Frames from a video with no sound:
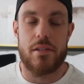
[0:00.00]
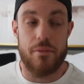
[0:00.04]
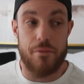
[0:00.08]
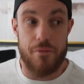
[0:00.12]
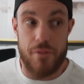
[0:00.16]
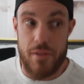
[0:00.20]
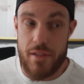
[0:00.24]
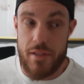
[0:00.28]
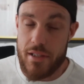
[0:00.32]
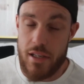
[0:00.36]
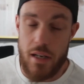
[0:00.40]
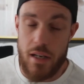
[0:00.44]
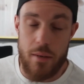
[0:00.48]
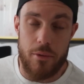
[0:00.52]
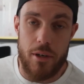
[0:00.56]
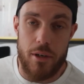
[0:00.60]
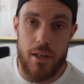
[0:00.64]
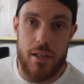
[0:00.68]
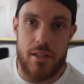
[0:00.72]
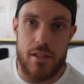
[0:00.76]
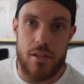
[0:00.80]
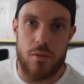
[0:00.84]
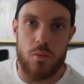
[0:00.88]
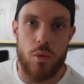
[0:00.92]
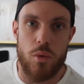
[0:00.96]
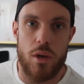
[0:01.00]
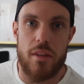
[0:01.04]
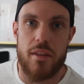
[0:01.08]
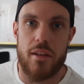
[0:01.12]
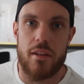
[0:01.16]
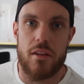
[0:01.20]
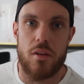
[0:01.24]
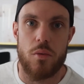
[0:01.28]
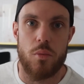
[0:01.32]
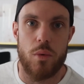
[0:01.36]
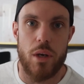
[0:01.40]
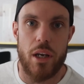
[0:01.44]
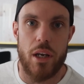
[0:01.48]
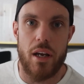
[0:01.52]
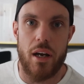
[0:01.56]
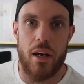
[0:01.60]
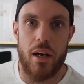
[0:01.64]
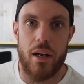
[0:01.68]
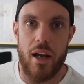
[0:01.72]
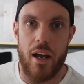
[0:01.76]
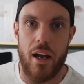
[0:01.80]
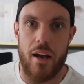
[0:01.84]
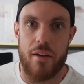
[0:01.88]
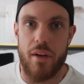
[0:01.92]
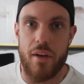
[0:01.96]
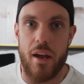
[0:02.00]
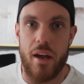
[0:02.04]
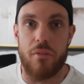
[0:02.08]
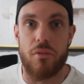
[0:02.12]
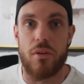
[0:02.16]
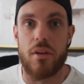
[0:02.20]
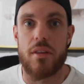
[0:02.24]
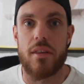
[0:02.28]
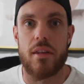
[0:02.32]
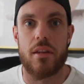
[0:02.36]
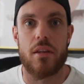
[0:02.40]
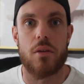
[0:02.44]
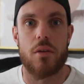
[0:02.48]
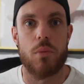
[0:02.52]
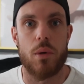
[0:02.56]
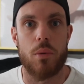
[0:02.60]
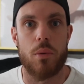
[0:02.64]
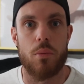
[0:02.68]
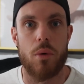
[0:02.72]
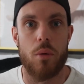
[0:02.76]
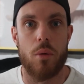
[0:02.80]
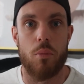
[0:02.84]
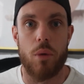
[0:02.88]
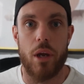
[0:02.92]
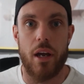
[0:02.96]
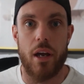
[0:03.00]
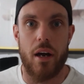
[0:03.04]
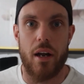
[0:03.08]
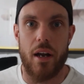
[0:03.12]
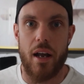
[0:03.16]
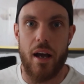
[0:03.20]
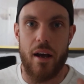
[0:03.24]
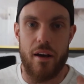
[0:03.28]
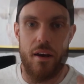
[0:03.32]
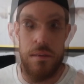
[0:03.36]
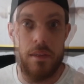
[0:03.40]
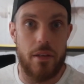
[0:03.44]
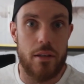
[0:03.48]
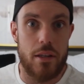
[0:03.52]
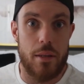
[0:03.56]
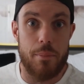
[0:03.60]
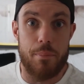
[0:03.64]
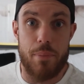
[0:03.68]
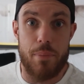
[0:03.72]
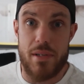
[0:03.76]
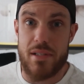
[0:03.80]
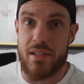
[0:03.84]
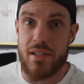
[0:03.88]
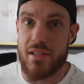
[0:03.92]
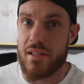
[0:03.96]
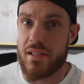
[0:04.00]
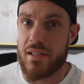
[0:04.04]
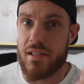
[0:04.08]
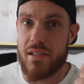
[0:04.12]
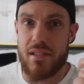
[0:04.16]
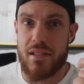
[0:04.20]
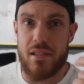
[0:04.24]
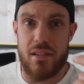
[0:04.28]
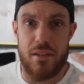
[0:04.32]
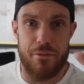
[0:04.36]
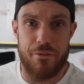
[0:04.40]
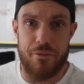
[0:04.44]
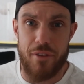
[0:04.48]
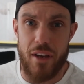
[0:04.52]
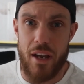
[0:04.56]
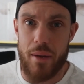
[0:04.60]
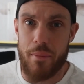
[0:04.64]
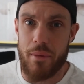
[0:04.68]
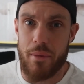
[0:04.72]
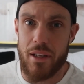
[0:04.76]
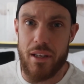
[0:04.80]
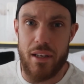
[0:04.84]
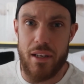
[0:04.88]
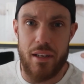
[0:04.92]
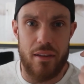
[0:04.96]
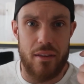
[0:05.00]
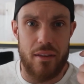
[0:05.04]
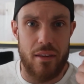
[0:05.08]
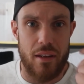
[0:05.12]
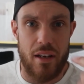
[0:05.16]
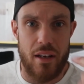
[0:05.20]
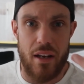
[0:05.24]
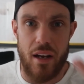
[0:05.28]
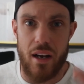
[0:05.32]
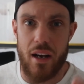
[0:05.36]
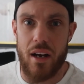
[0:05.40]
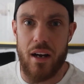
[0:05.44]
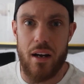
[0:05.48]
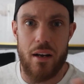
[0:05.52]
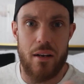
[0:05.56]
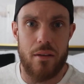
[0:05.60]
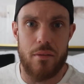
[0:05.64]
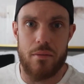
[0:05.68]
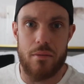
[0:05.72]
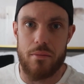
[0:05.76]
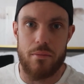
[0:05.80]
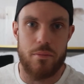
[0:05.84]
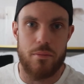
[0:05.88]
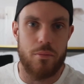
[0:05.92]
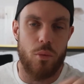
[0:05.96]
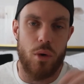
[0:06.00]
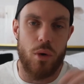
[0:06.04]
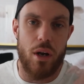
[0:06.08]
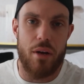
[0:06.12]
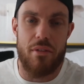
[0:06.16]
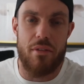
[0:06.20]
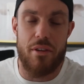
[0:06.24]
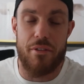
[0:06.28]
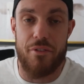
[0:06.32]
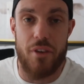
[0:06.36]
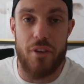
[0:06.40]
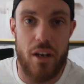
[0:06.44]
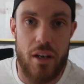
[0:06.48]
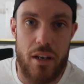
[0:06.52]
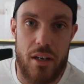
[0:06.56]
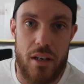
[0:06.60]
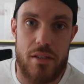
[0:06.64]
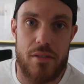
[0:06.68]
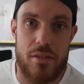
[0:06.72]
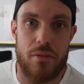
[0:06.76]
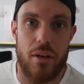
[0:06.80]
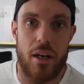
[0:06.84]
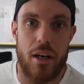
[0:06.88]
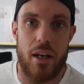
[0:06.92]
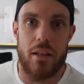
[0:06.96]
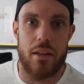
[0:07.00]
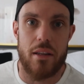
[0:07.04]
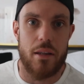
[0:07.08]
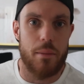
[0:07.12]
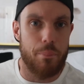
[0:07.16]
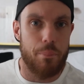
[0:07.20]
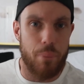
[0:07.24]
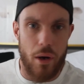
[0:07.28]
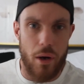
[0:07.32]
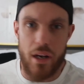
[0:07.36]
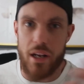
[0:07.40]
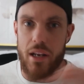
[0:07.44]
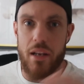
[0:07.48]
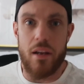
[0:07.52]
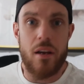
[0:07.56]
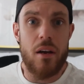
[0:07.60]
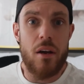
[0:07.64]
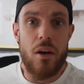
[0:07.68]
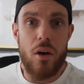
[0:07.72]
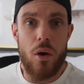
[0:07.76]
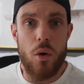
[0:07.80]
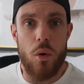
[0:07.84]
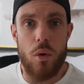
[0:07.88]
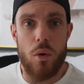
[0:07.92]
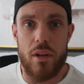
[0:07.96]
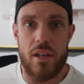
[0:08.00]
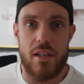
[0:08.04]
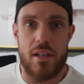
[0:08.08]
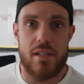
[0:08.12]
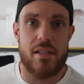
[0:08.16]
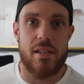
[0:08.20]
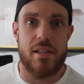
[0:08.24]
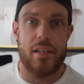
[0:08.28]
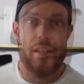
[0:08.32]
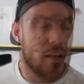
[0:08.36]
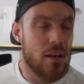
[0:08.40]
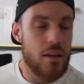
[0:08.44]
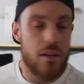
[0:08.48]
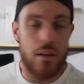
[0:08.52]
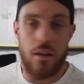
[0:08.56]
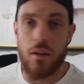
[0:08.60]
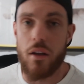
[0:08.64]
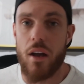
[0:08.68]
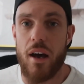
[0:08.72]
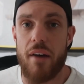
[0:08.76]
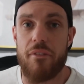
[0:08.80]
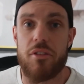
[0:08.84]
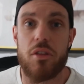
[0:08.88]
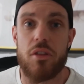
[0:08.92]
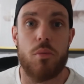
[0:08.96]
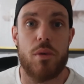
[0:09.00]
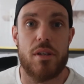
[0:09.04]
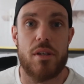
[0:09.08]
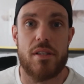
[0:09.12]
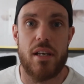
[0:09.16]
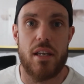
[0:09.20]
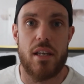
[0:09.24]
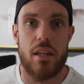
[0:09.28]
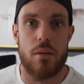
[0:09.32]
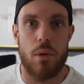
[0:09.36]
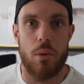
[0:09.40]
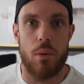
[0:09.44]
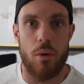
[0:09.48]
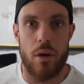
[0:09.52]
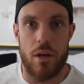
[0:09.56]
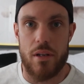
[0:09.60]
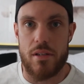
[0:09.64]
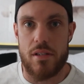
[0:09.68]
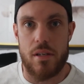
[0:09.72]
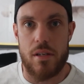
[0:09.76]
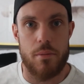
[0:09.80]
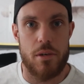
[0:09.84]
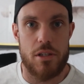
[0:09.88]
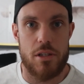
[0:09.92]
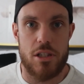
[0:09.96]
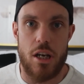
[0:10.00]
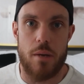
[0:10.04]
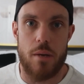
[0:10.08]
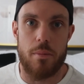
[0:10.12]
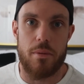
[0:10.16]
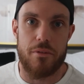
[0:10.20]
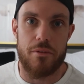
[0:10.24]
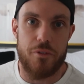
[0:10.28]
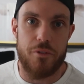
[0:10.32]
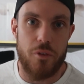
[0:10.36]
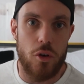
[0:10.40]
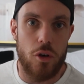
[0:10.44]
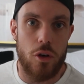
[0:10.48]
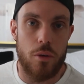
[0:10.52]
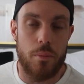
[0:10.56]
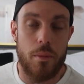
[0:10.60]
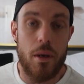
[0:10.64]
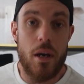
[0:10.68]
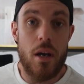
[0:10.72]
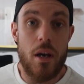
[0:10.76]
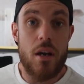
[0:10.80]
For some reason, we think that we can't have everything that we want. We can't have the business, the family, the car, whatever the fuck it is, right? The body, all these things, the life that we say that we want in some way, shape, and form.